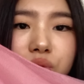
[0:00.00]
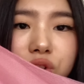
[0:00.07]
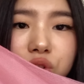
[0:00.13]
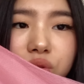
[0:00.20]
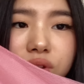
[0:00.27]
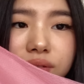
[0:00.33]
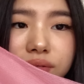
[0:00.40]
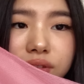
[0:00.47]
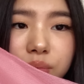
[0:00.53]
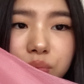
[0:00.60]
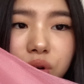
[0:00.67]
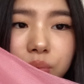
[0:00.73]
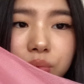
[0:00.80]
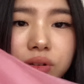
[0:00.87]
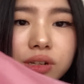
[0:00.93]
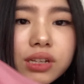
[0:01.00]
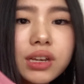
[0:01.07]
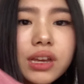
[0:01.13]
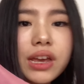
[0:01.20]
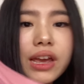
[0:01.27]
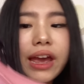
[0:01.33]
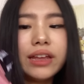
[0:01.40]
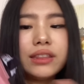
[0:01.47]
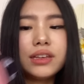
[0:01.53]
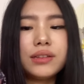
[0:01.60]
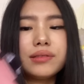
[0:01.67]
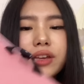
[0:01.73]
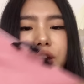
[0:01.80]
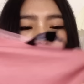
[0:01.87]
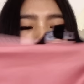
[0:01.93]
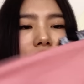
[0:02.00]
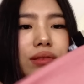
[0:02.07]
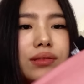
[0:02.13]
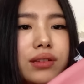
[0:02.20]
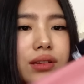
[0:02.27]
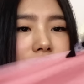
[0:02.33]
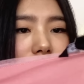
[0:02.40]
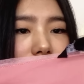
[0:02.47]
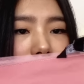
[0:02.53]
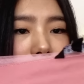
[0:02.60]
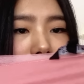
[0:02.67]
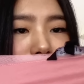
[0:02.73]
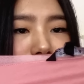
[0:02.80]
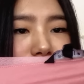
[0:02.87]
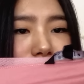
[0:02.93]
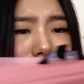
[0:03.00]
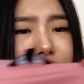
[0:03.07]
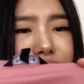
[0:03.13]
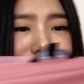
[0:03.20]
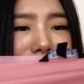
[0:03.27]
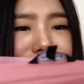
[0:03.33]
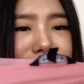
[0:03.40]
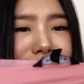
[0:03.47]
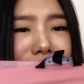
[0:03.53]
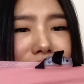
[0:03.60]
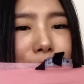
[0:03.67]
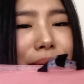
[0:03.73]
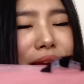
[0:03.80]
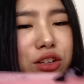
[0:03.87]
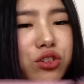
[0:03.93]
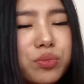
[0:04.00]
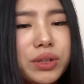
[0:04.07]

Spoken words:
one, you can see properly, and the inside one is that backdrop